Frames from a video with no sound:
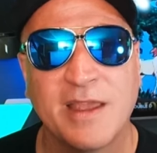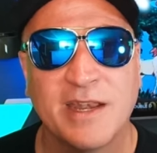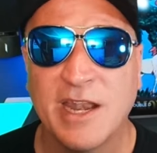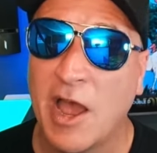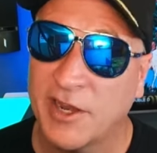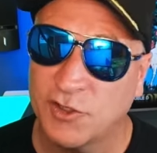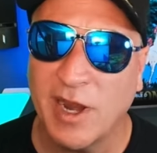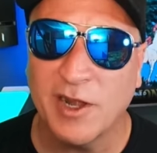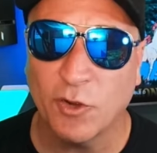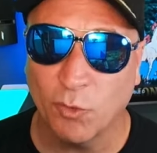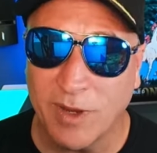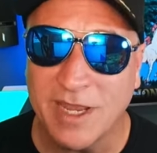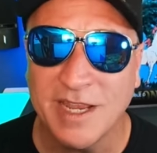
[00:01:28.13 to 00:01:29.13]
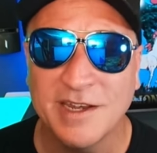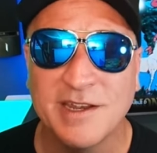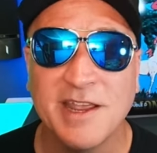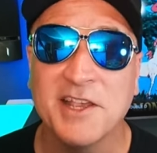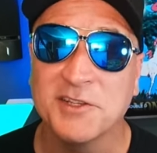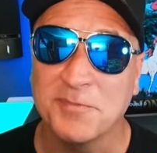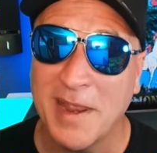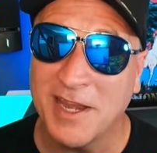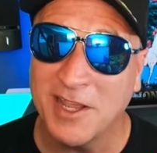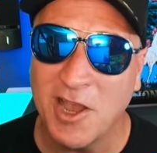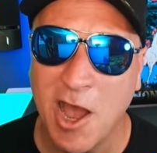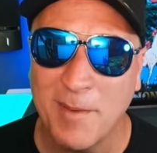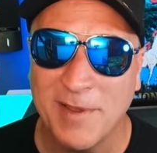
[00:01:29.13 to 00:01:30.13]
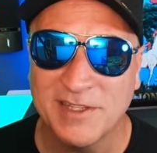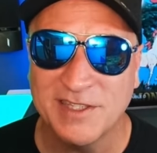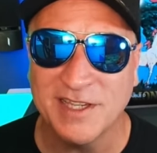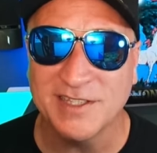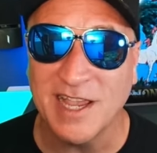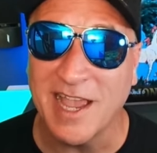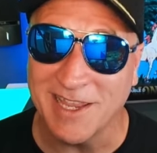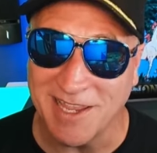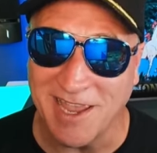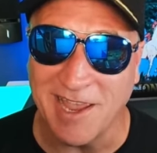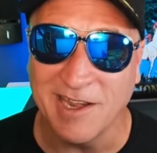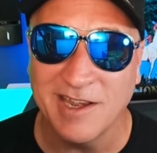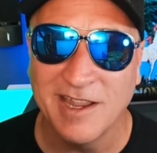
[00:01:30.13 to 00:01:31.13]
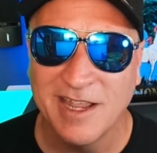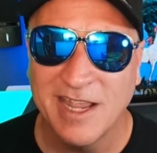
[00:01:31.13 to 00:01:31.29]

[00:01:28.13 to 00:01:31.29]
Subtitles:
Now, I try to read as many comments as I can,